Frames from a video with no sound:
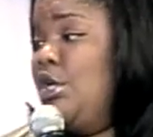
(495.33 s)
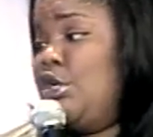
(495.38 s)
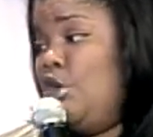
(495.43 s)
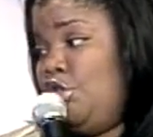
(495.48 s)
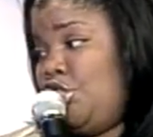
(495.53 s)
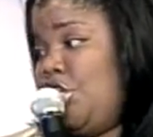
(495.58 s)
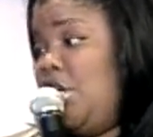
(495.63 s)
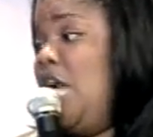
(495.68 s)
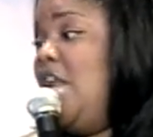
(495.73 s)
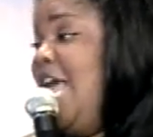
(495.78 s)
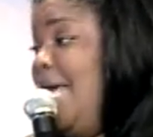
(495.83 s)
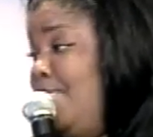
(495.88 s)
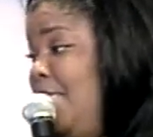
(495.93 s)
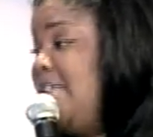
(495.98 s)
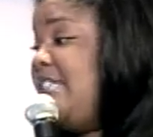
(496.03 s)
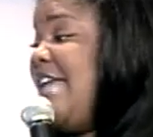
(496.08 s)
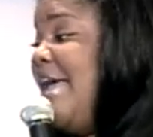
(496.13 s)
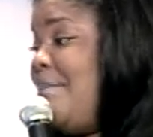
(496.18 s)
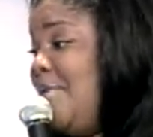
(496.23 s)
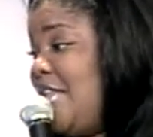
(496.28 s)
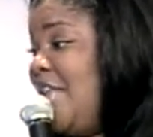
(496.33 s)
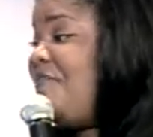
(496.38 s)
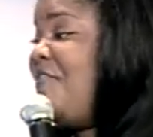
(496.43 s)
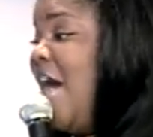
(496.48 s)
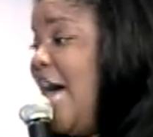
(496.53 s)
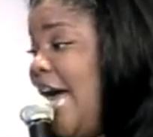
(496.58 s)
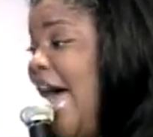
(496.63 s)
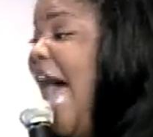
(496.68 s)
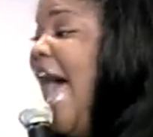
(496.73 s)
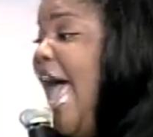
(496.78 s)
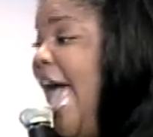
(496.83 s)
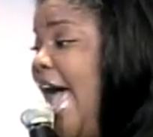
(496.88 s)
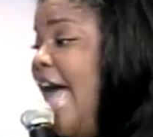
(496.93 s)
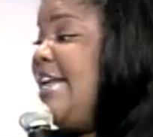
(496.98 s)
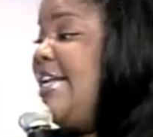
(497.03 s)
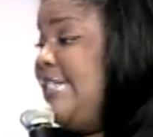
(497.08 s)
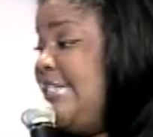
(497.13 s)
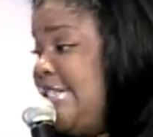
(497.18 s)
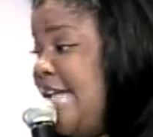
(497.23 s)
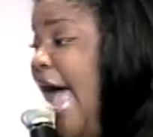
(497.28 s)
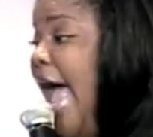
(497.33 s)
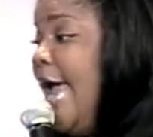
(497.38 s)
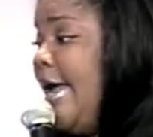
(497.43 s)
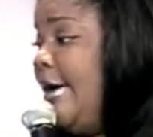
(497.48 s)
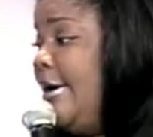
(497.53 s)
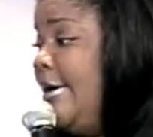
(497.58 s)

You should have let me say what the fuck I had to say.